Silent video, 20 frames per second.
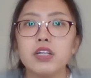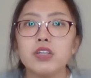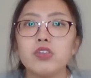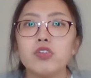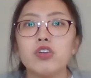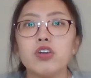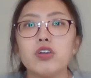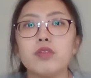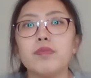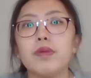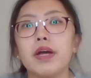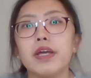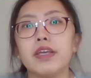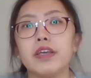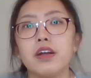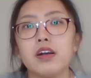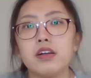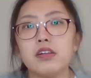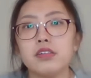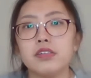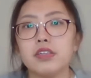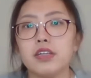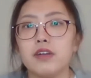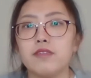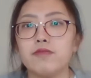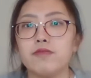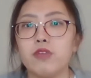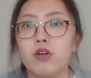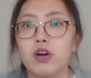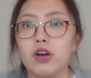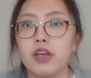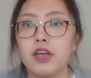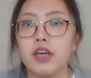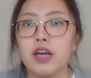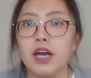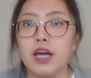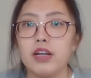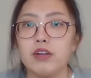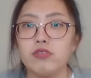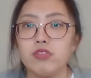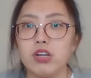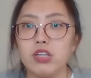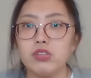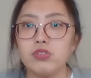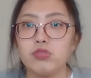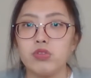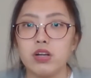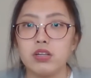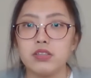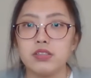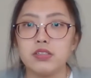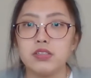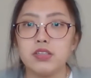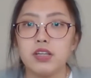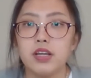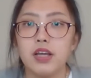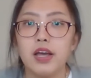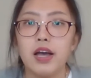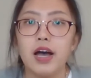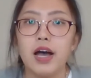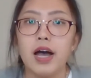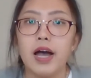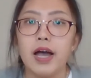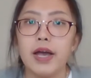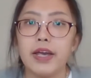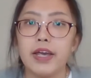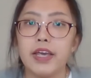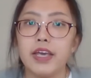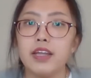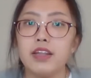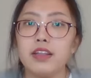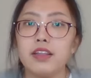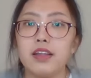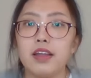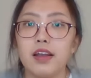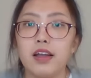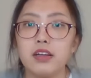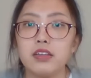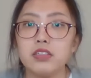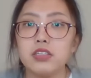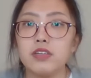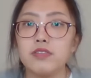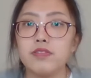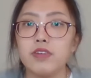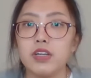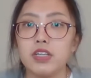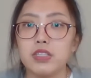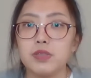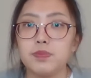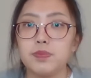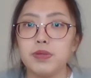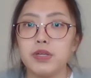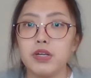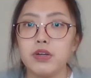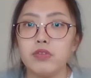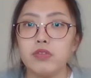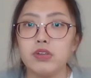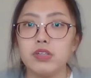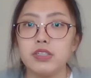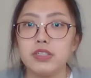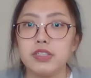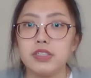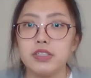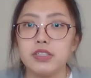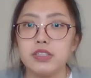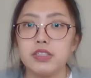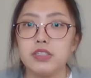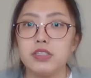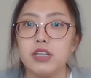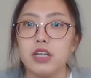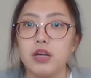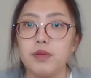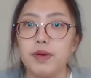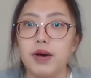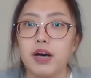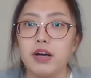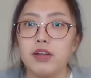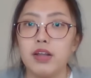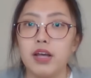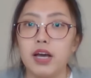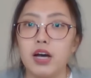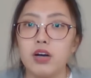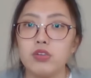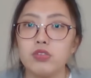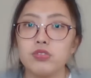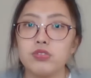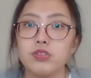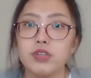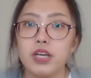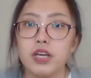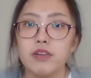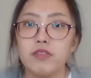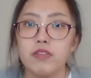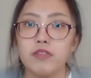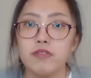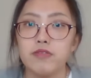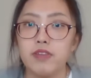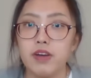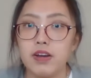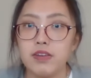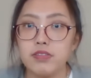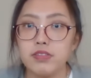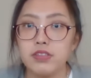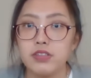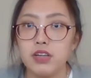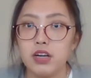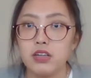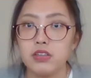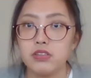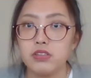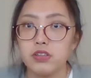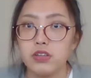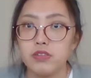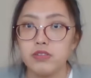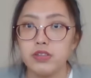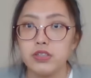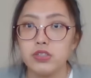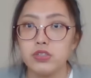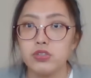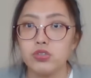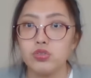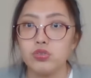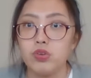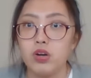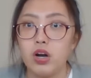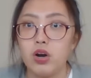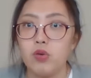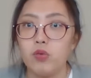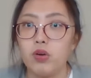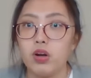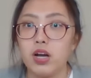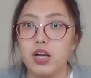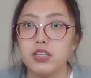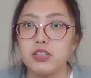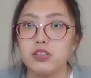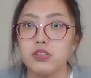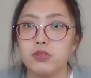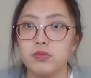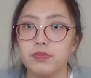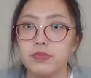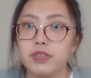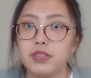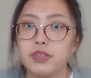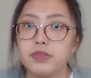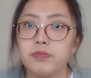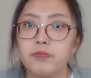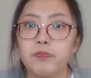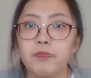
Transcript: During my years of working at restaurants, I gained lots of experiences about how to give a five-star service to our customers.